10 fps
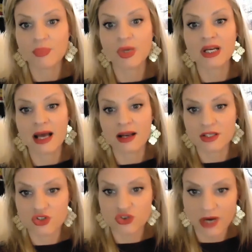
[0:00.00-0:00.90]
But now
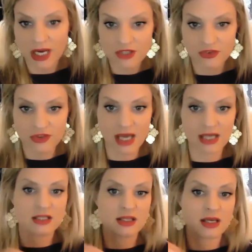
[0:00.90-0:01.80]
let's transfer
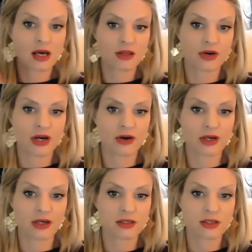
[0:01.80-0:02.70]
that into the other
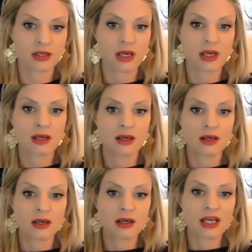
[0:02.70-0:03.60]
areas.
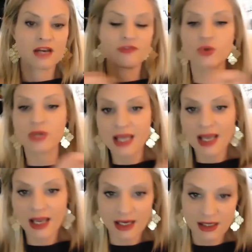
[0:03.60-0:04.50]
And if you
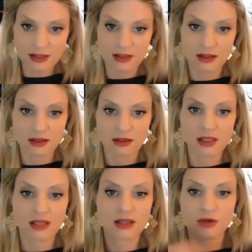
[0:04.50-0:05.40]
can't,
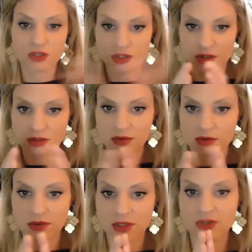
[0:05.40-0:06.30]
then there's
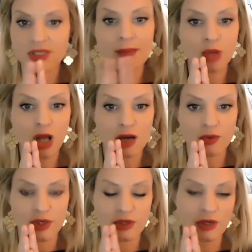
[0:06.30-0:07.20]
that block
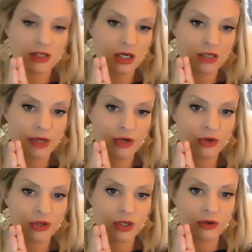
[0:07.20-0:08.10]
I talked about
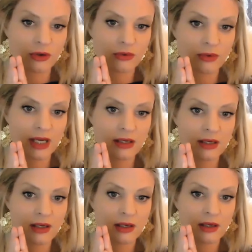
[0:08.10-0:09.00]
earlier, right?
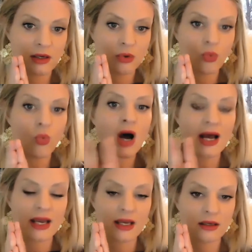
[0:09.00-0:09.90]

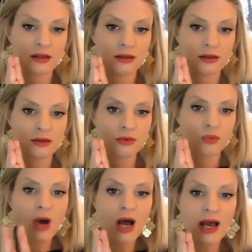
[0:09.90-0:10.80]
Why?
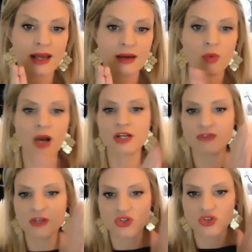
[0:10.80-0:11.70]
Why? Why do you
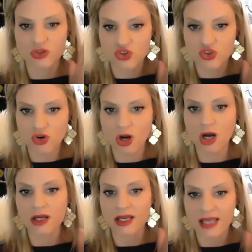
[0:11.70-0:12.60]
feel
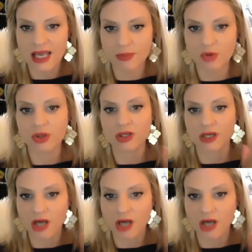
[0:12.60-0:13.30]
strong and capable and